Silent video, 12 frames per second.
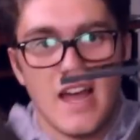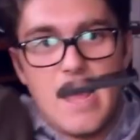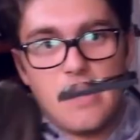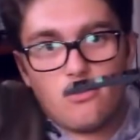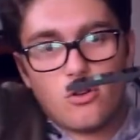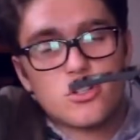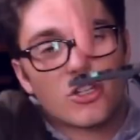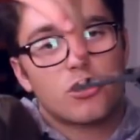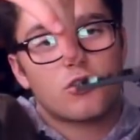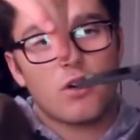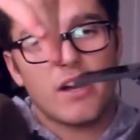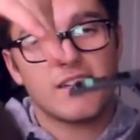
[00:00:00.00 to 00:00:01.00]
and look
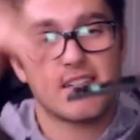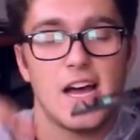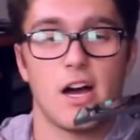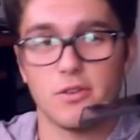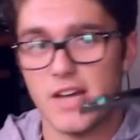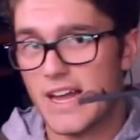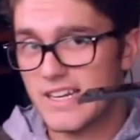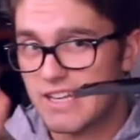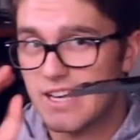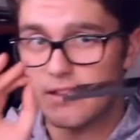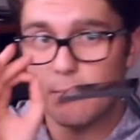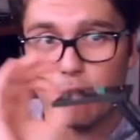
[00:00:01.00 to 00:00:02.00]
straight down and
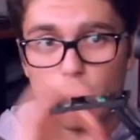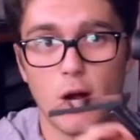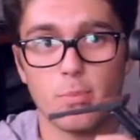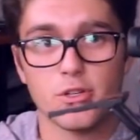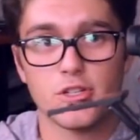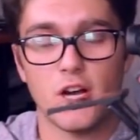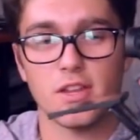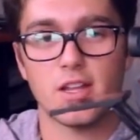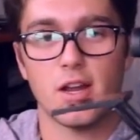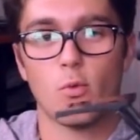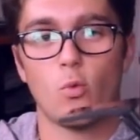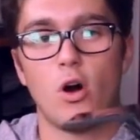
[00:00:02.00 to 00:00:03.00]
get the proper shot
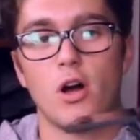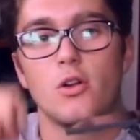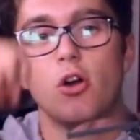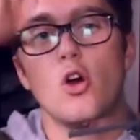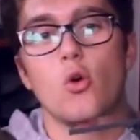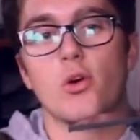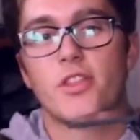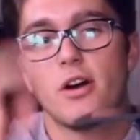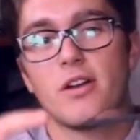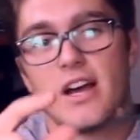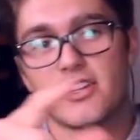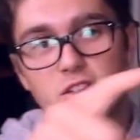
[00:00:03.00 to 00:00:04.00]
that I want
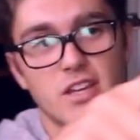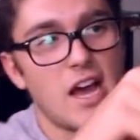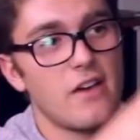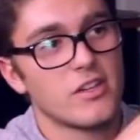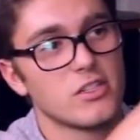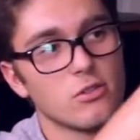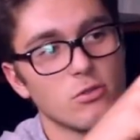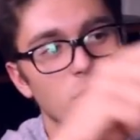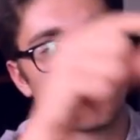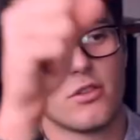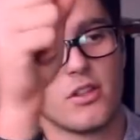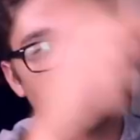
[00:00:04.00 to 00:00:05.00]
without actually having to
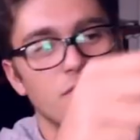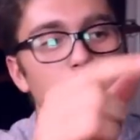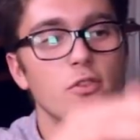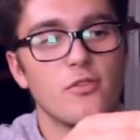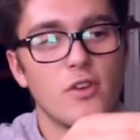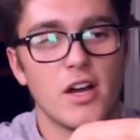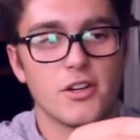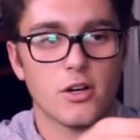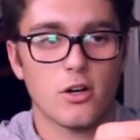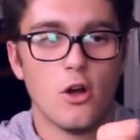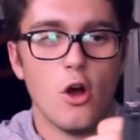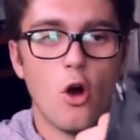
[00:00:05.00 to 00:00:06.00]
look in the
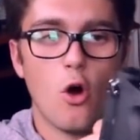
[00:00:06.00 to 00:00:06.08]
viewfinder